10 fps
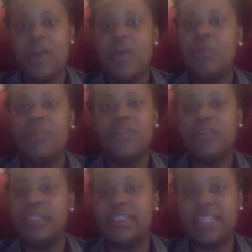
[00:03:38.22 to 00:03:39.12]
When
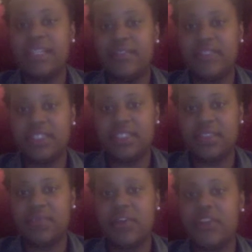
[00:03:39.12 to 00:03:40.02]
viewing
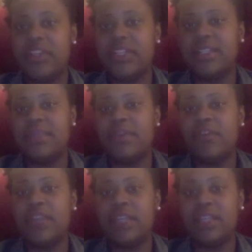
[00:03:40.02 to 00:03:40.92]
television, whether it is a
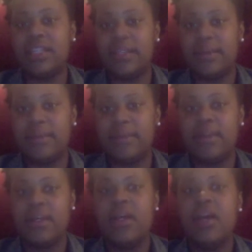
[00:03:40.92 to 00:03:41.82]
movie clip
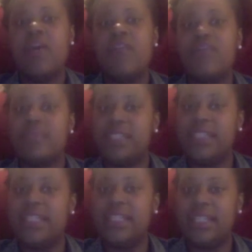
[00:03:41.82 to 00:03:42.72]
from
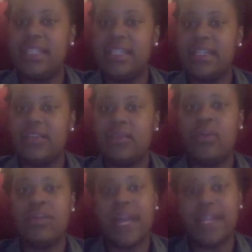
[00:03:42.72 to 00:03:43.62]
CNN
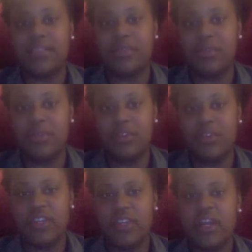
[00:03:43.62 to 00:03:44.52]
or an actual
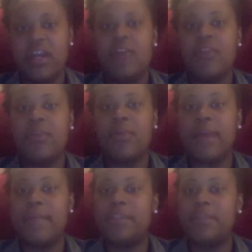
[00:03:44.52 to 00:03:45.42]
movie, the
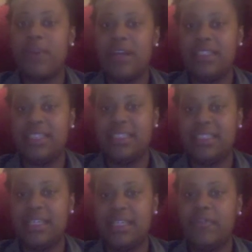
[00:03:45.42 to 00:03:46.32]
brain must process
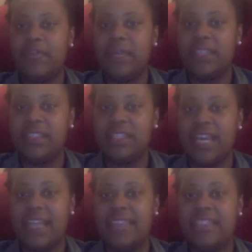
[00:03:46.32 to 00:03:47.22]
the information
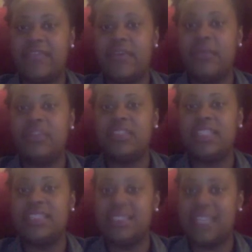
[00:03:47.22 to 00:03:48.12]
as if it was
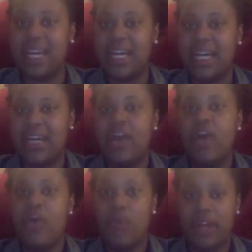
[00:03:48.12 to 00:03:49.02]
inside
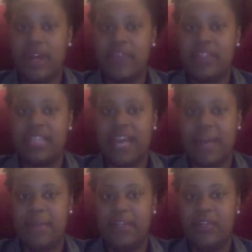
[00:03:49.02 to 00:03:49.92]
whatever is
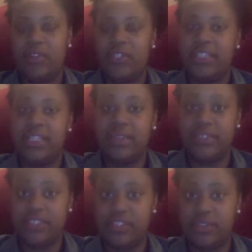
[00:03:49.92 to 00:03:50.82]
happening on the
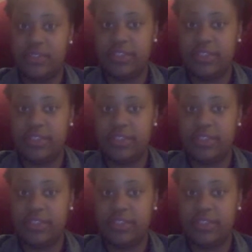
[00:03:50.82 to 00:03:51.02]
television screen.